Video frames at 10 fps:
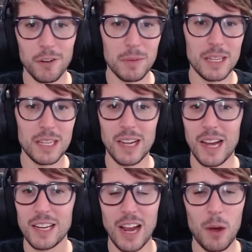me.
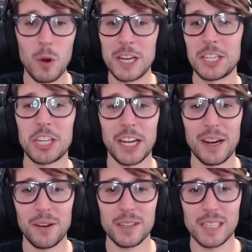I wanted to check
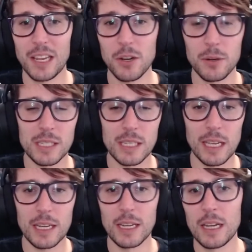it out because I know it's
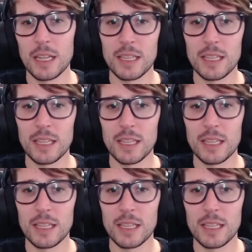like the